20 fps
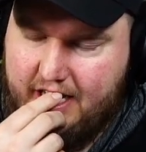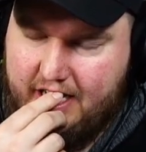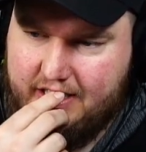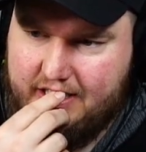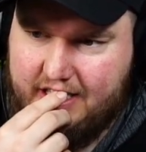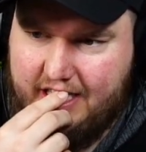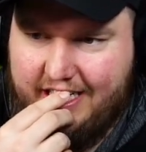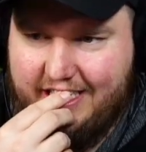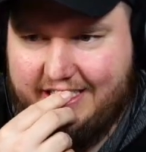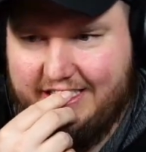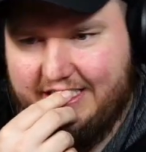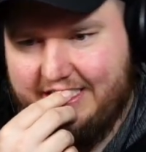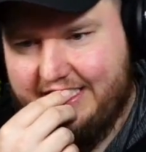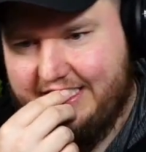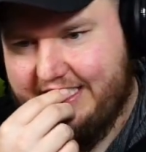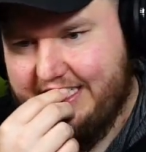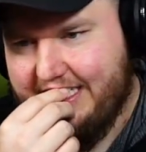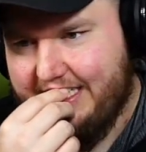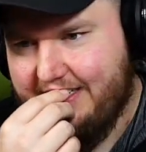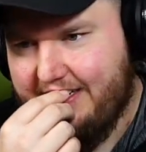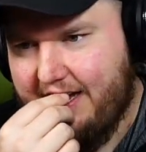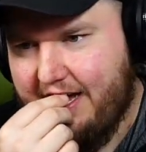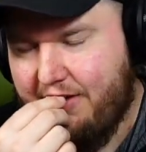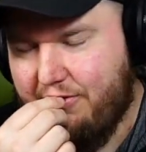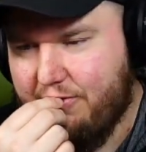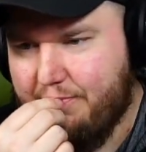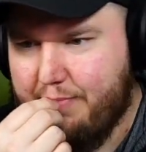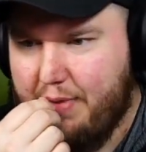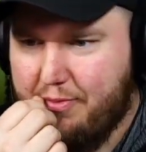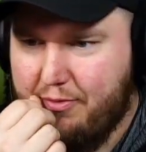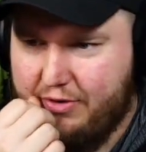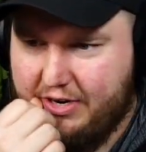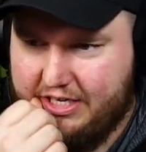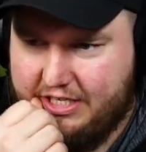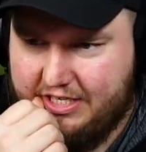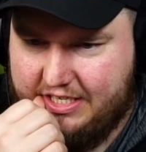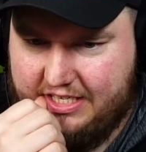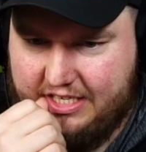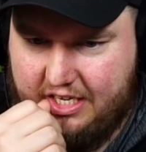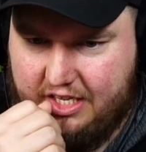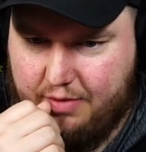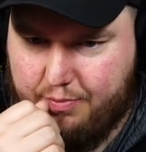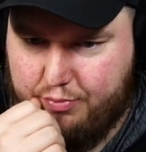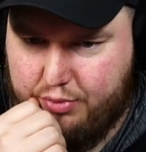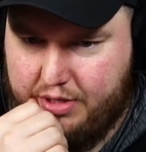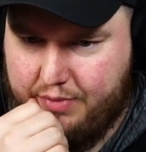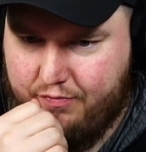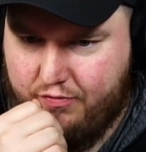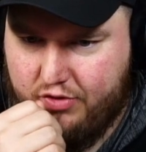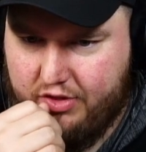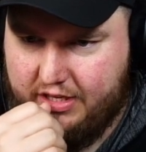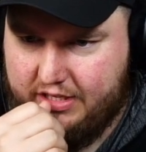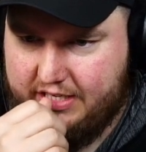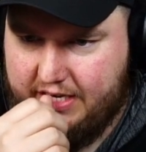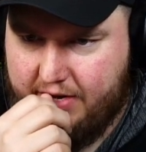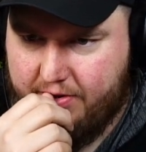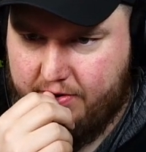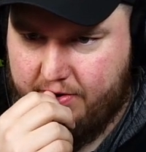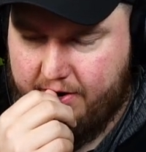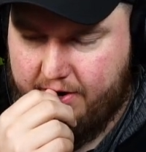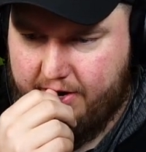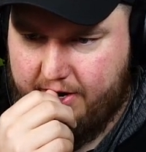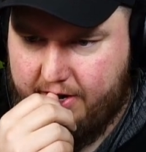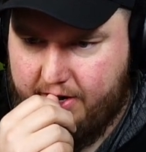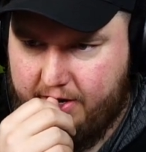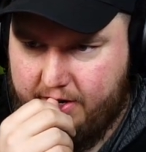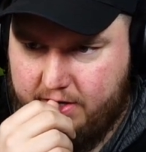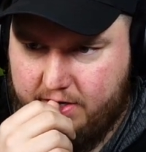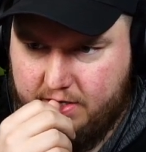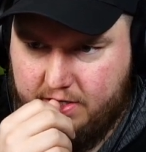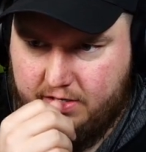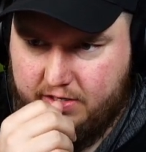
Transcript: I'd like to get... I don't know. Maybe we could just send the blimp for the Town Hall.